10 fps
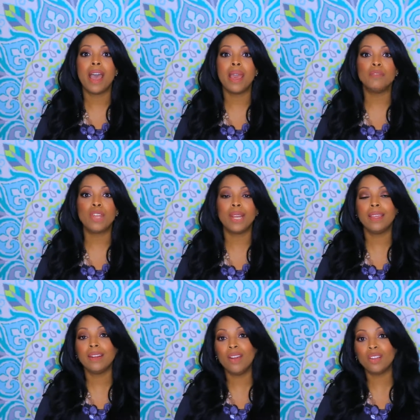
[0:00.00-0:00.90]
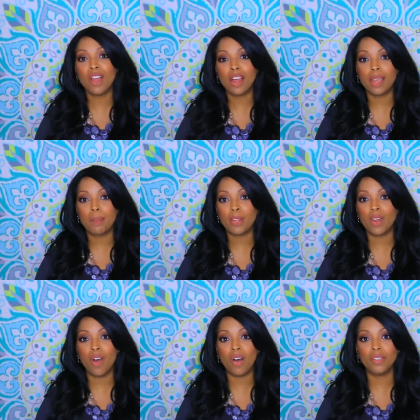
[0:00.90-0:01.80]
I'm trying to get all caught up on
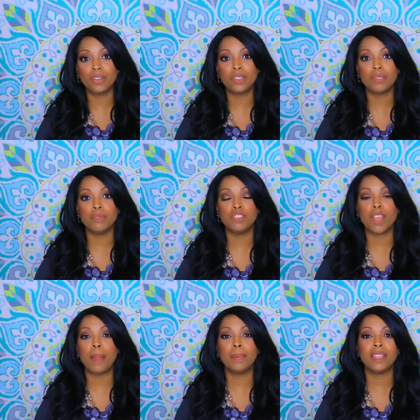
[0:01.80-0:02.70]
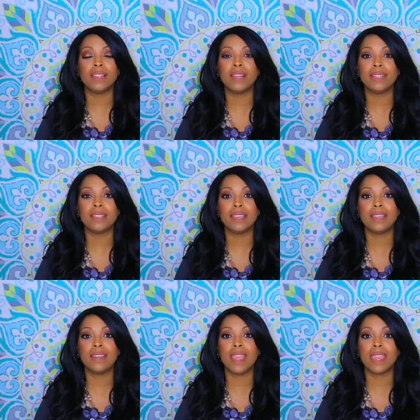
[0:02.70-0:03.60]
all the Christmas shopping that I
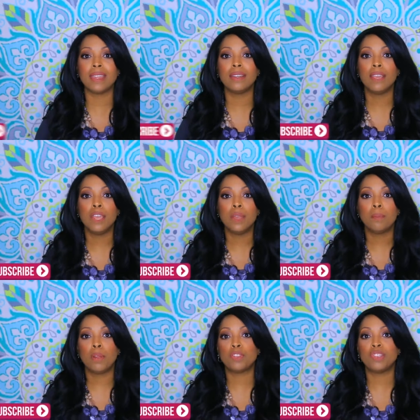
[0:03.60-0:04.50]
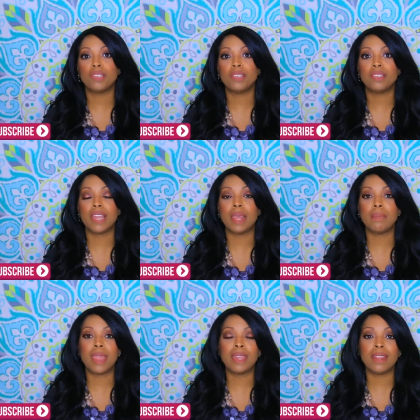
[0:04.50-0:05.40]
did and purchases that I
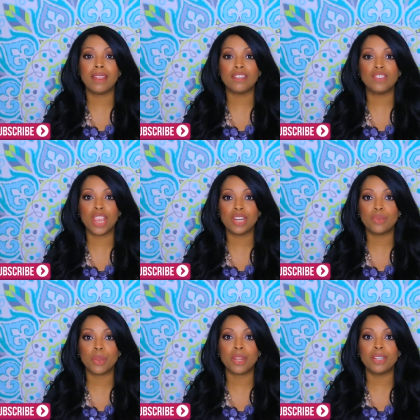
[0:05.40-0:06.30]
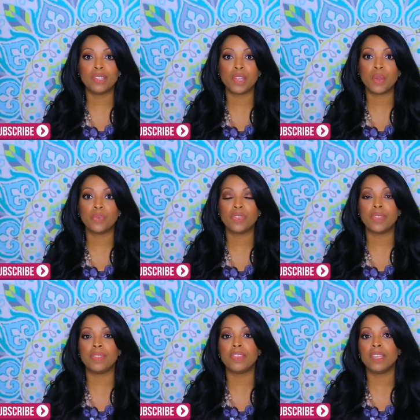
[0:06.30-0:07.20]
made in January. So
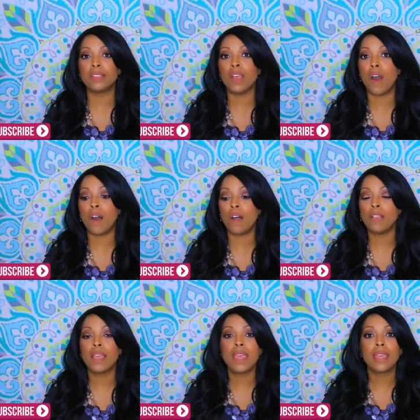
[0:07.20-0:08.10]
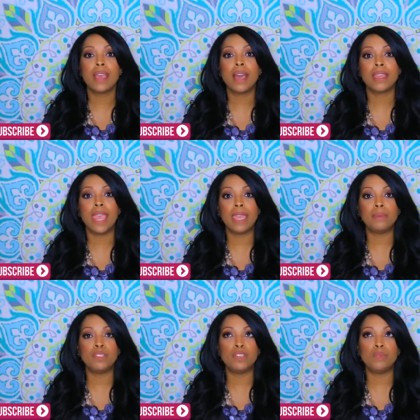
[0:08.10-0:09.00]
this haul
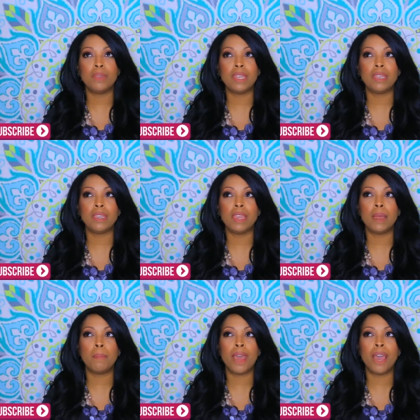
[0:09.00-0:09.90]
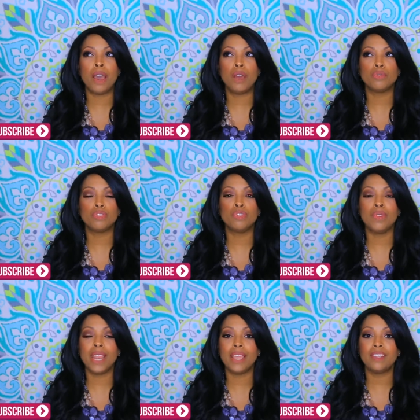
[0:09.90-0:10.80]
came to me about
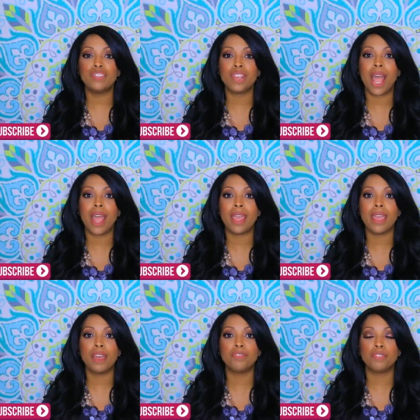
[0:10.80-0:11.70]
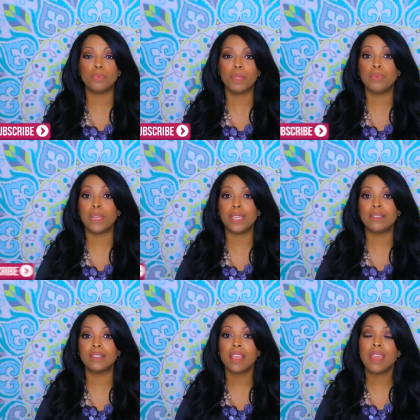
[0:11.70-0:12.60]
two days shy of three
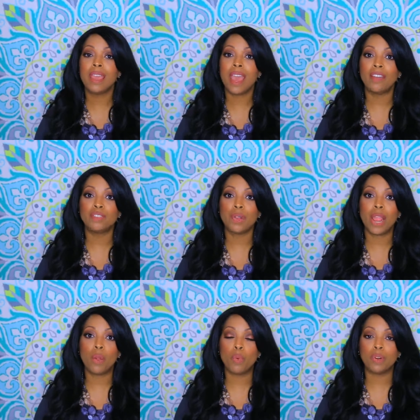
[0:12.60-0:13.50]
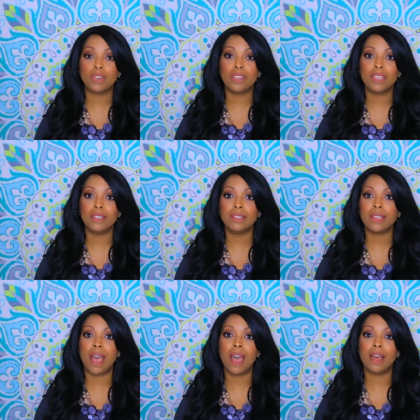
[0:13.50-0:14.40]
weeks after I ordered
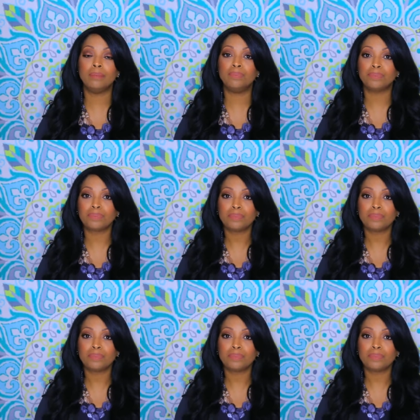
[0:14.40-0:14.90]
this. Um,